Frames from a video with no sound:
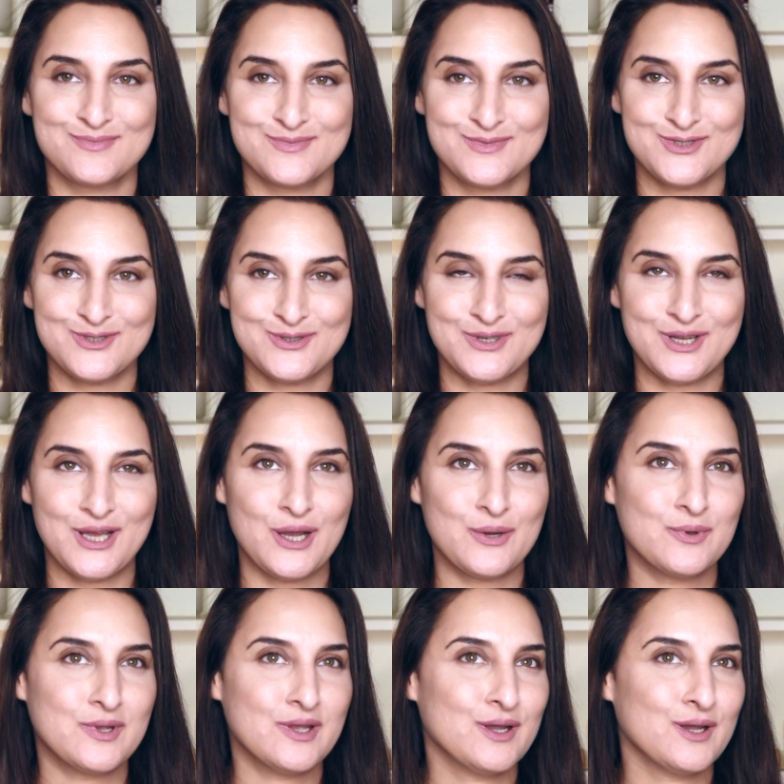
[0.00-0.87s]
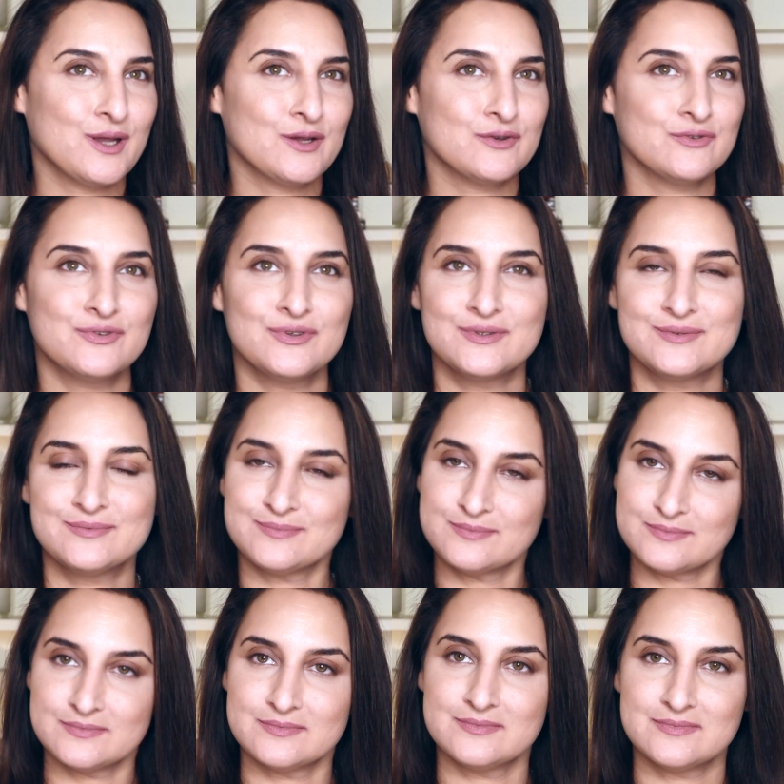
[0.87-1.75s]
So now we have
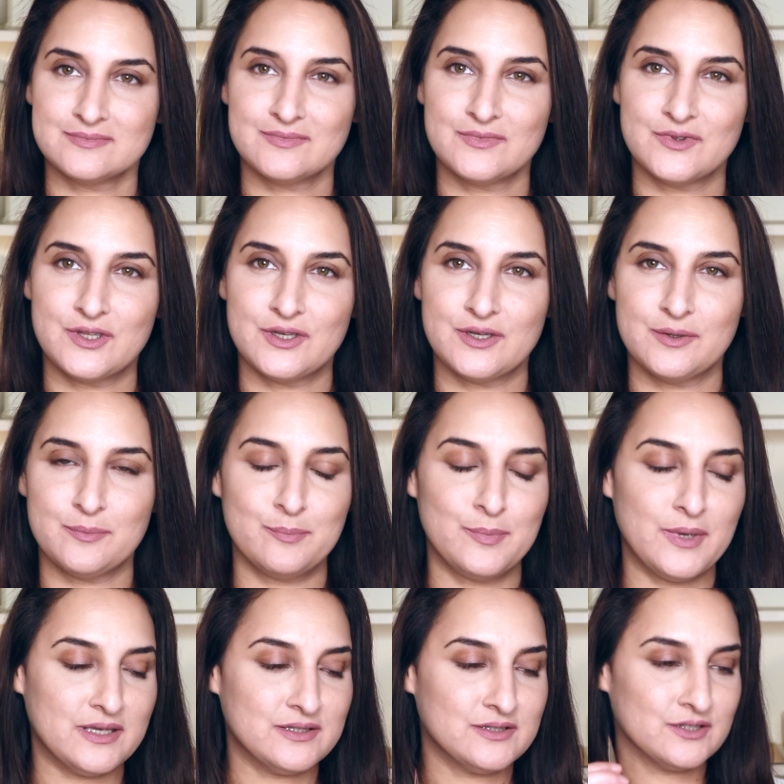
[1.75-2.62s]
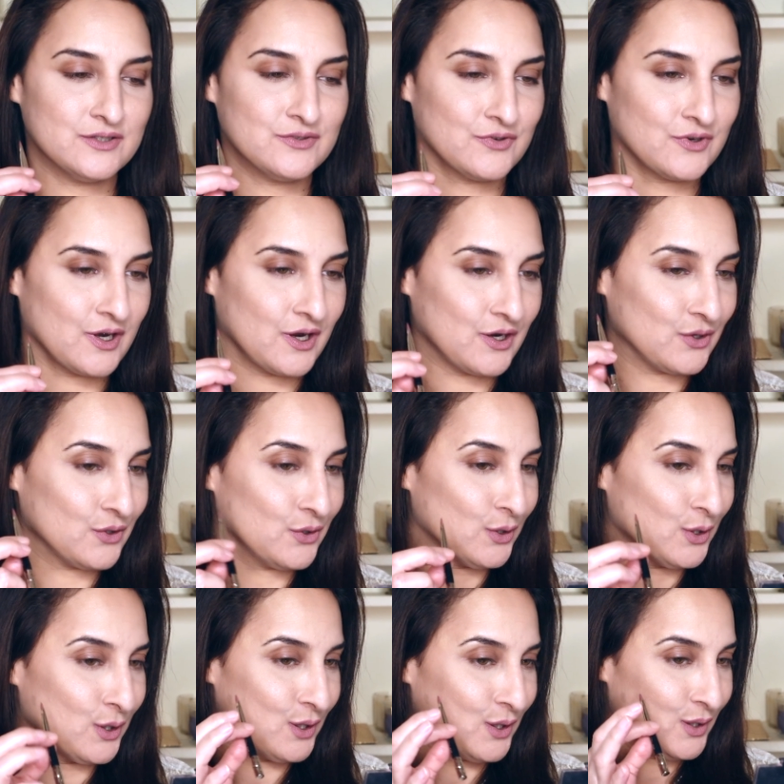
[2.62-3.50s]
the basis for our
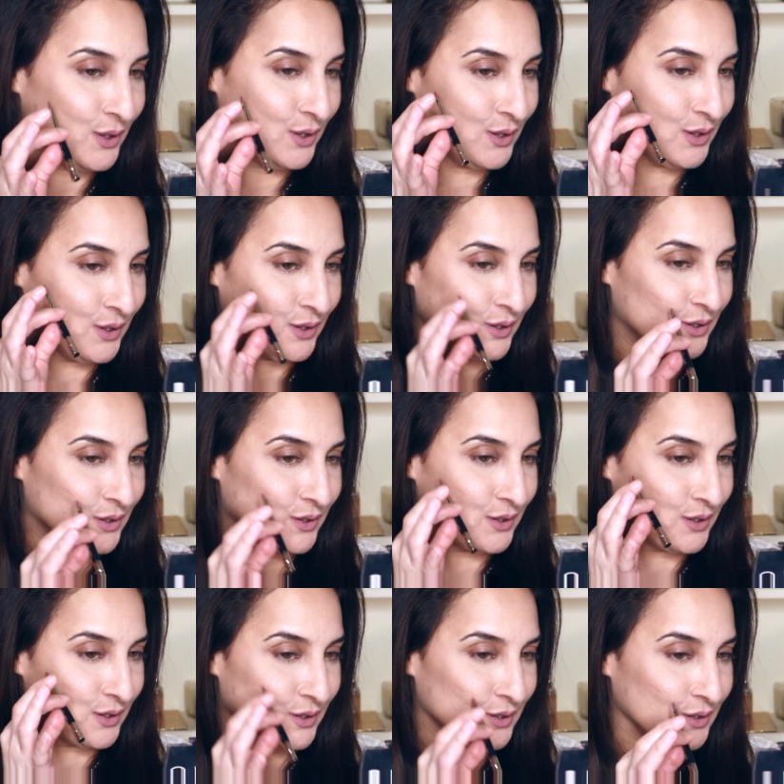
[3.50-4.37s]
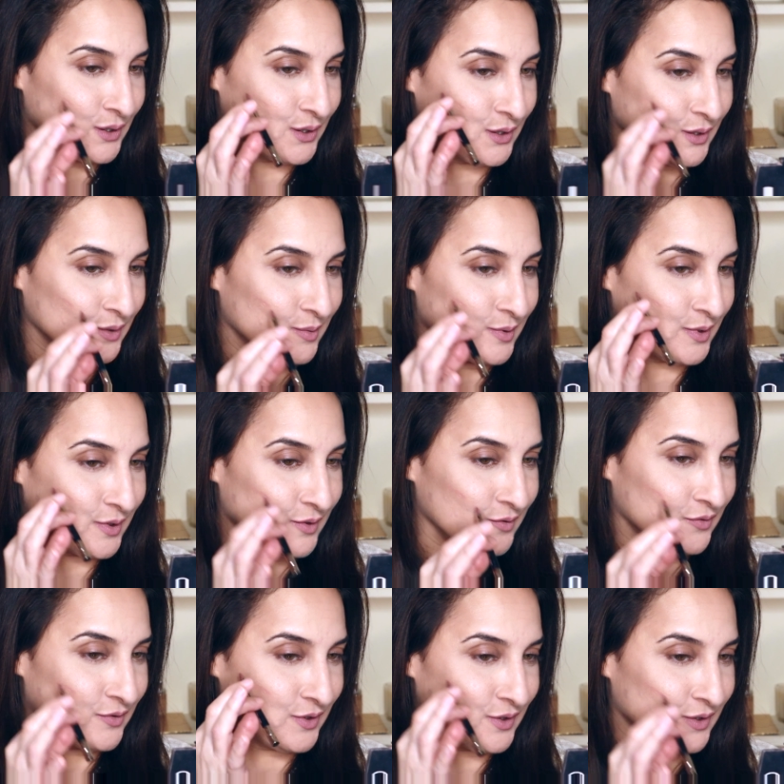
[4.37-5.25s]
look. I'm going to take a little bit
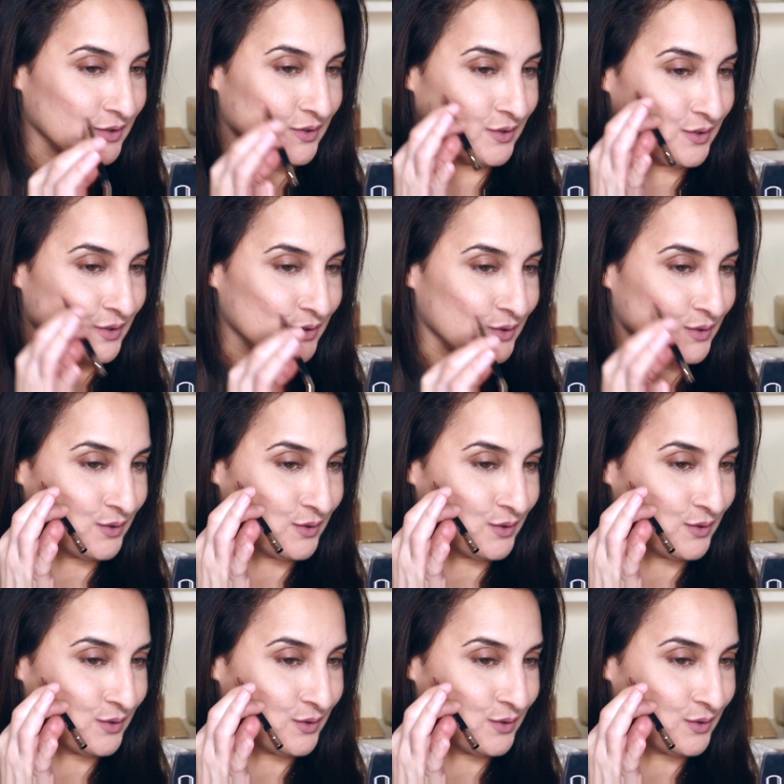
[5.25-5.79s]
of this